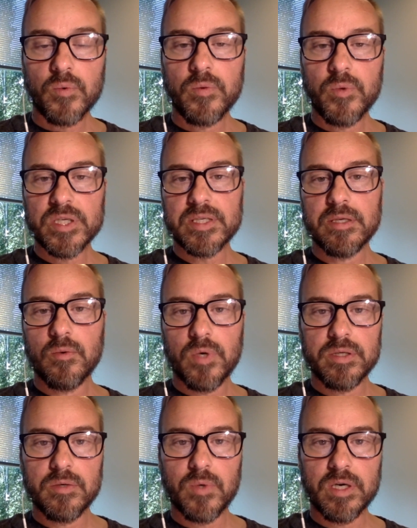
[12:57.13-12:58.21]
we will see the
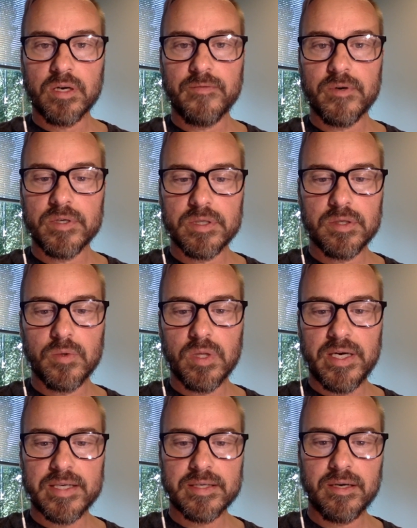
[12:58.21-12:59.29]
one-to-one conversion to
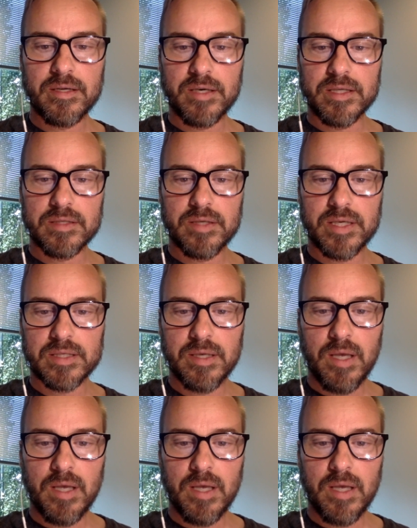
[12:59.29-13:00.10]
Alaska Airlines. So that's